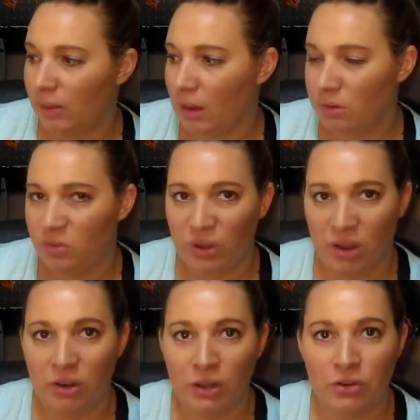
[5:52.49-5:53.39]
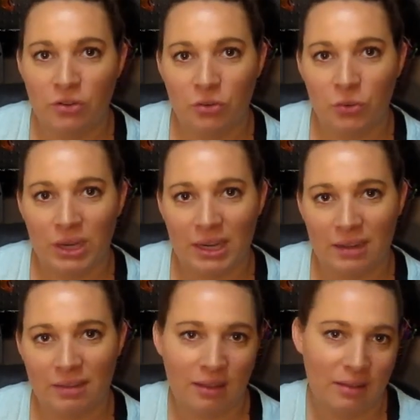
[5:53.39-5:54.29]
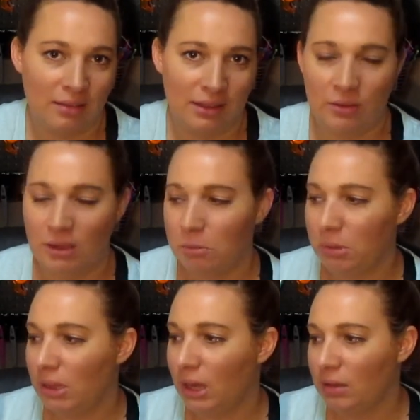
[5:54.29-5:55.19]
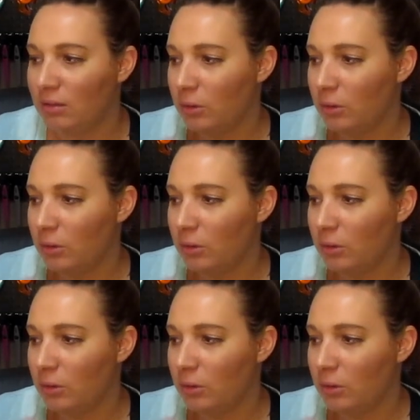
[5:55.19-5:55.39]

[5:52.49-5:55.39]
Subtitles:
and that was $5.29 if you can't beat that.